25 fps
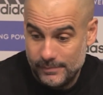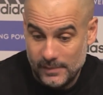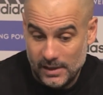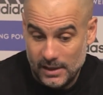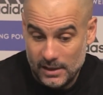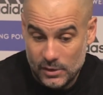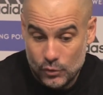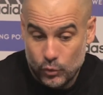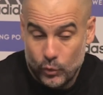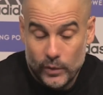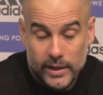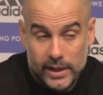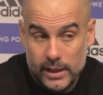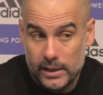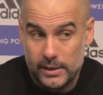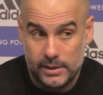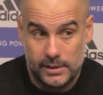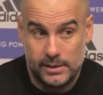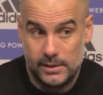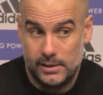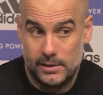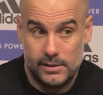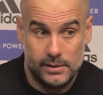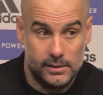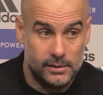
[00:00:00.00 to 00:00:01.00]
it's
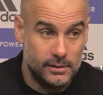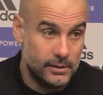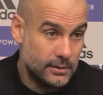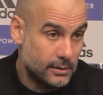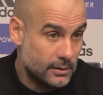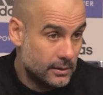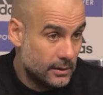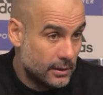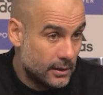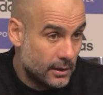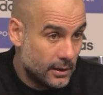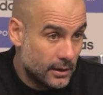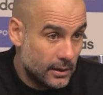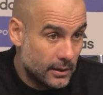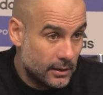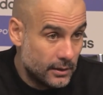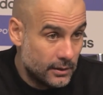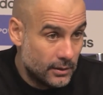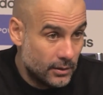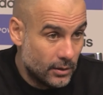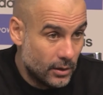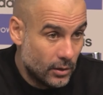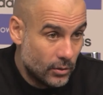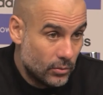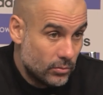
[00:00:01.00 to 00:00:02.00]
weird, uh,
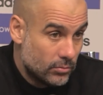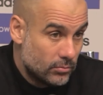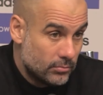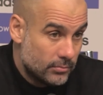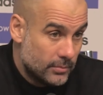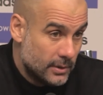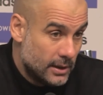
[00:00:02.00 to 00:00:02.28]
you know,